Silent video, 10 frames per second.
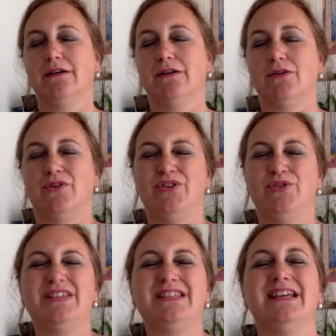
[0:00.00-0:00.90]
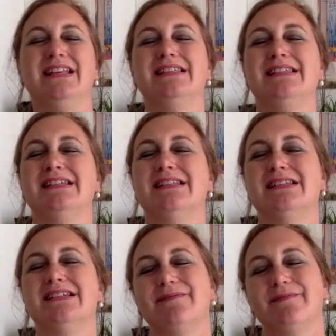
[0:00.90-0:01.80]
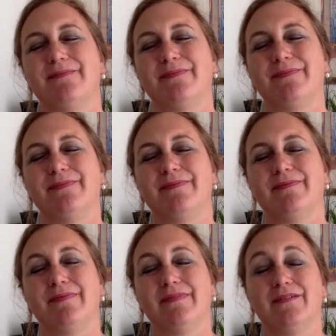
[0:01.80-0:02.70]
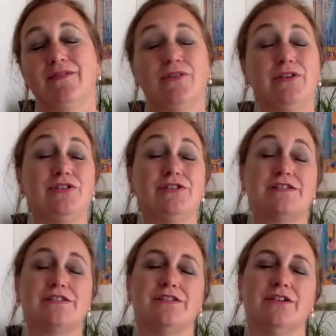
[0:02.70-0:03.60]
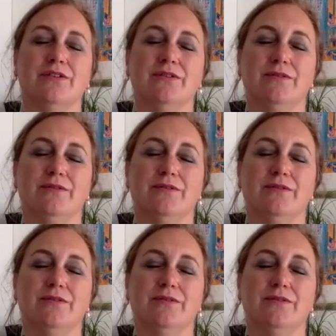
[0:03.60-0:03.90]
or you sense it, or you just know.